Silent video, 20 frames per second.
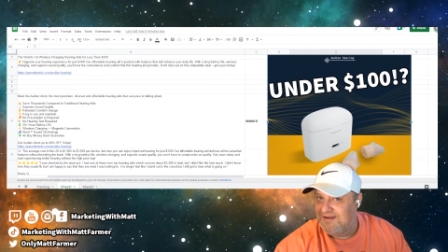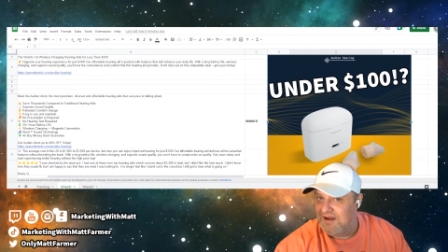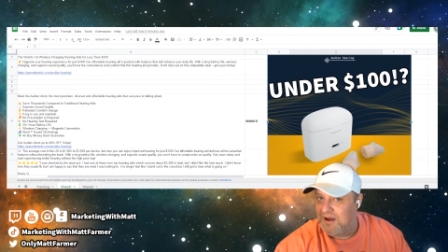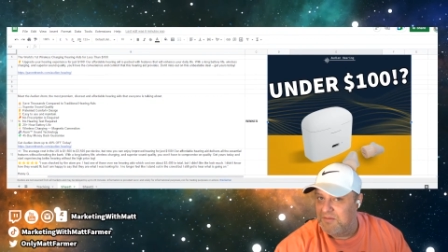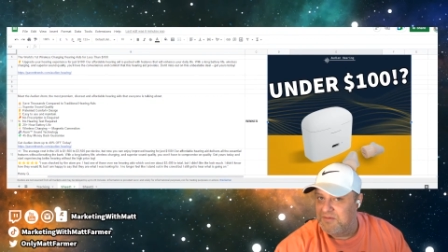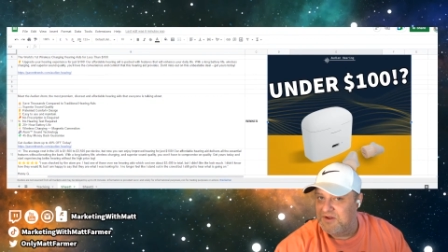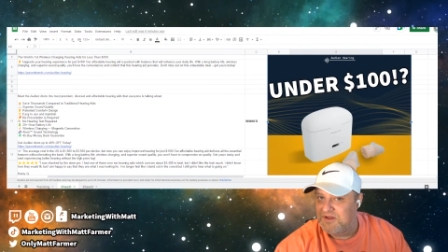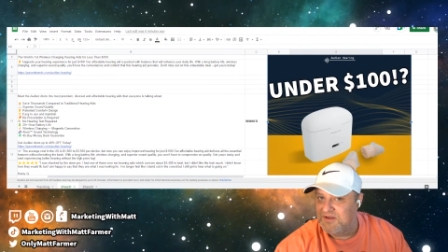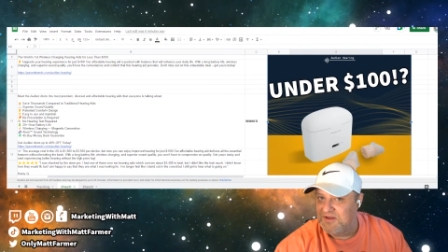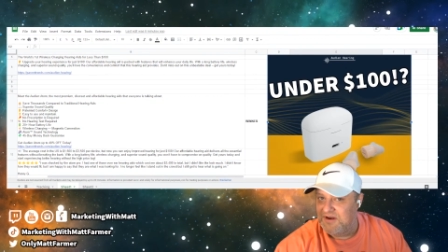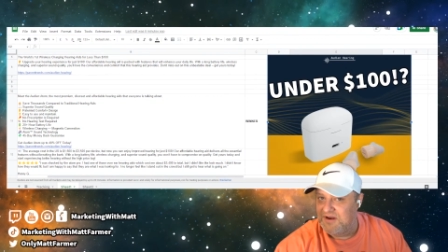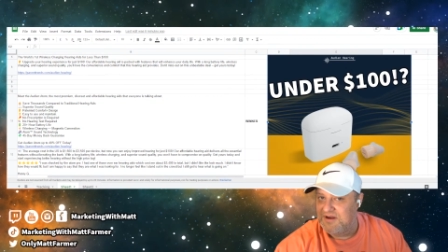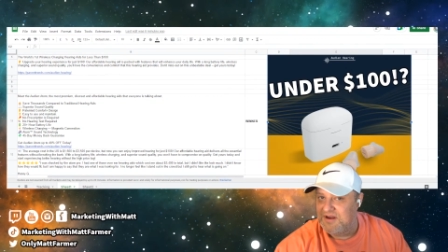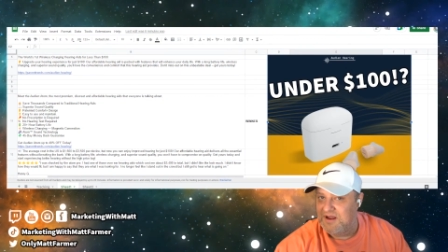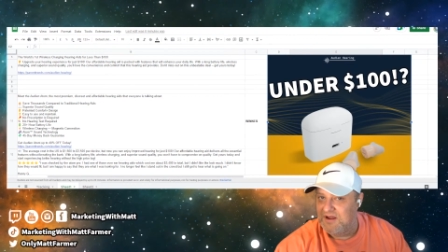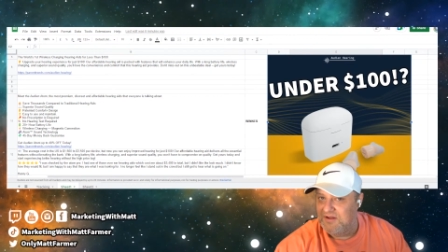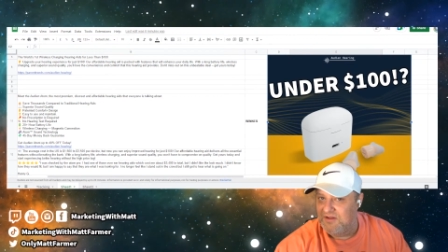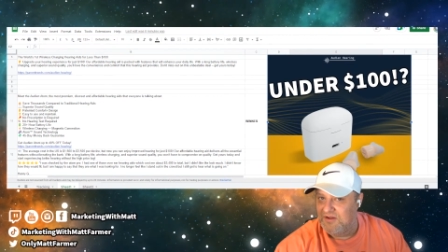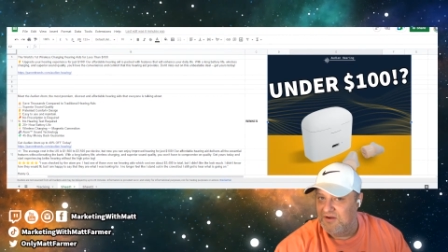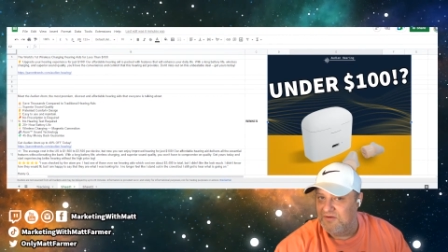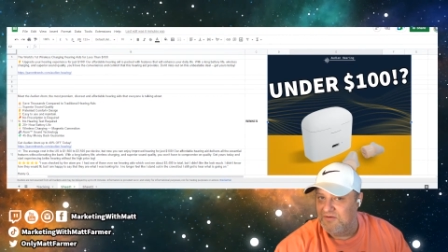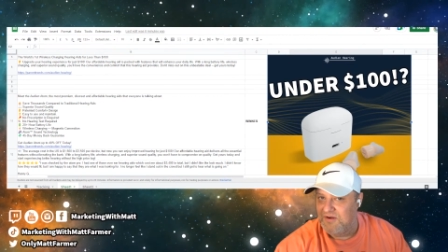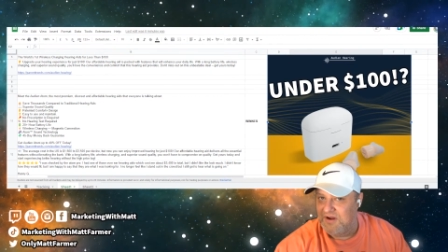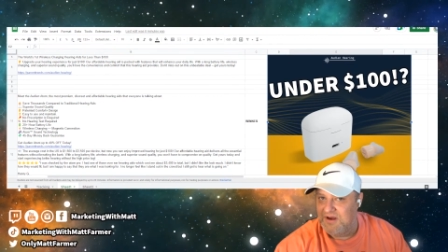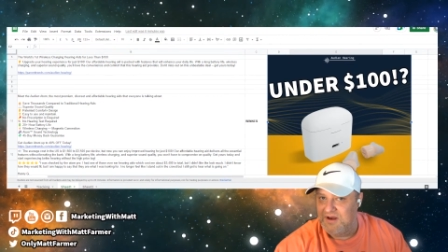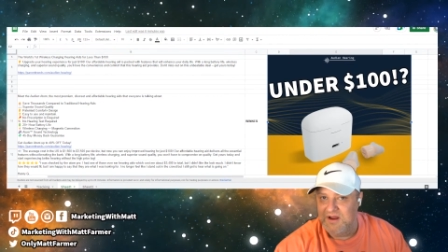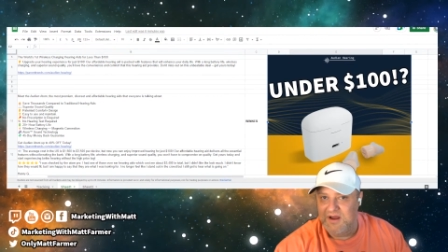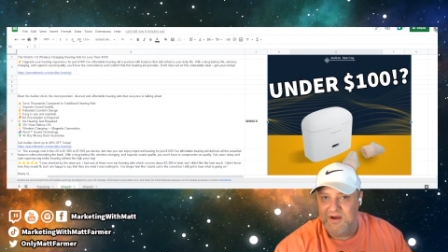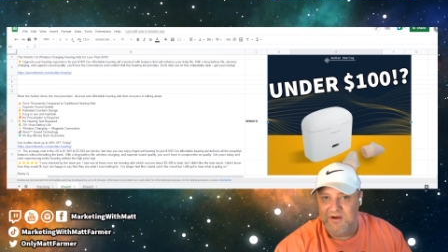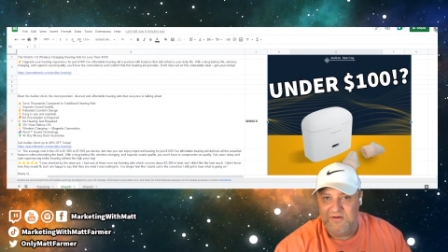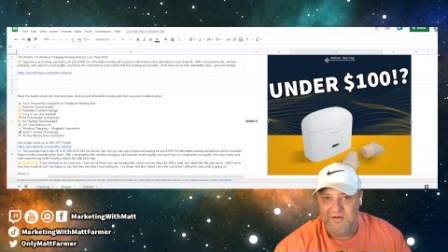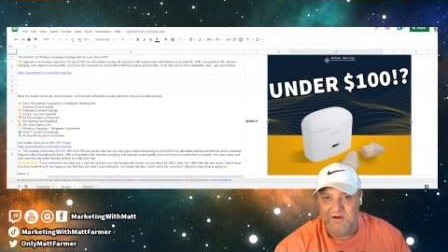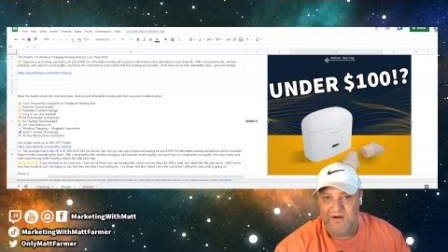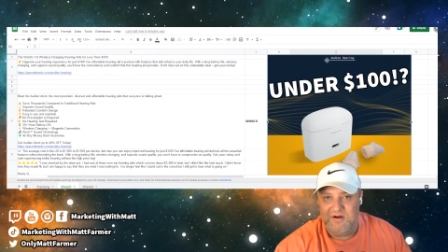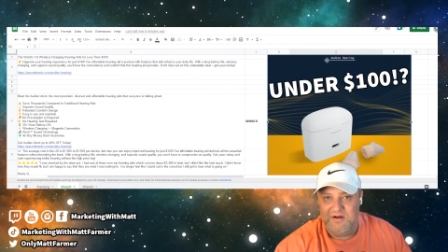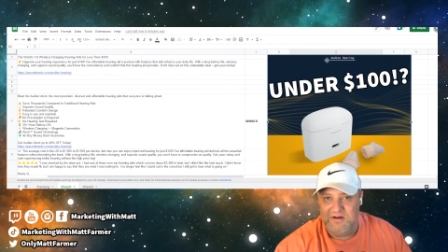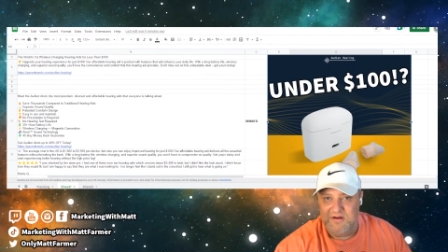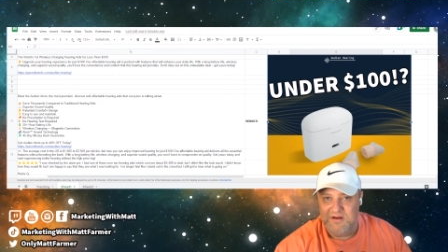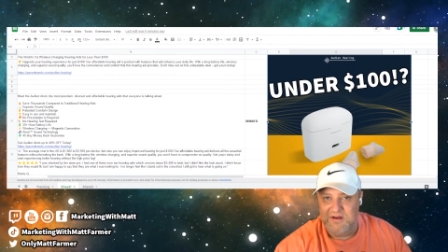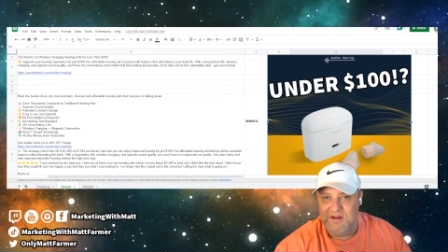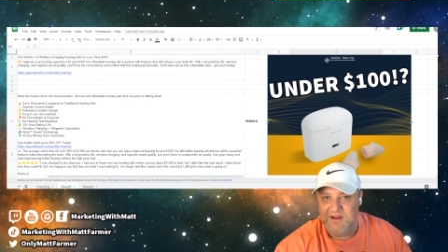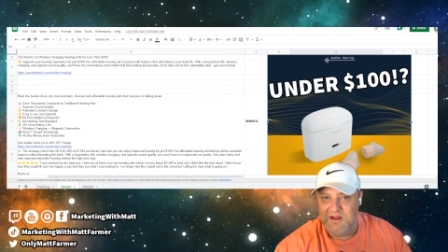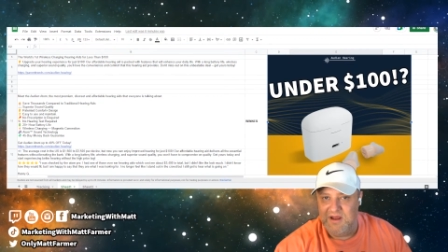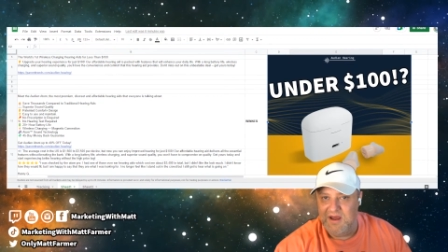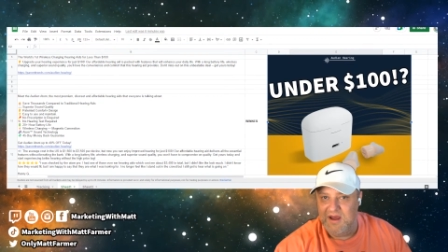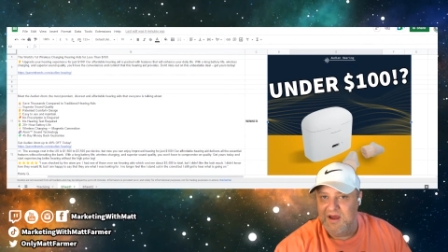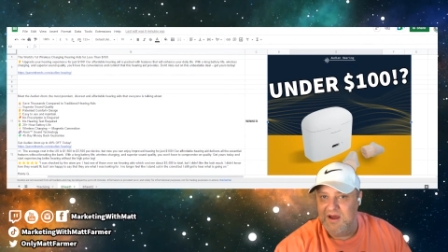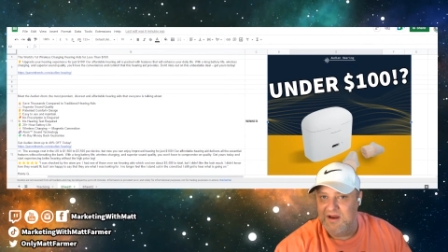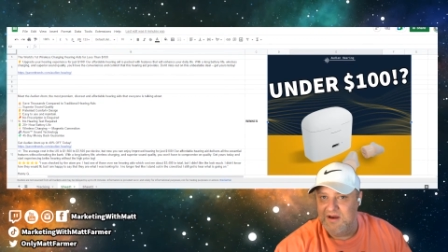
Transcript: I'm just gonna take a look right now on the ad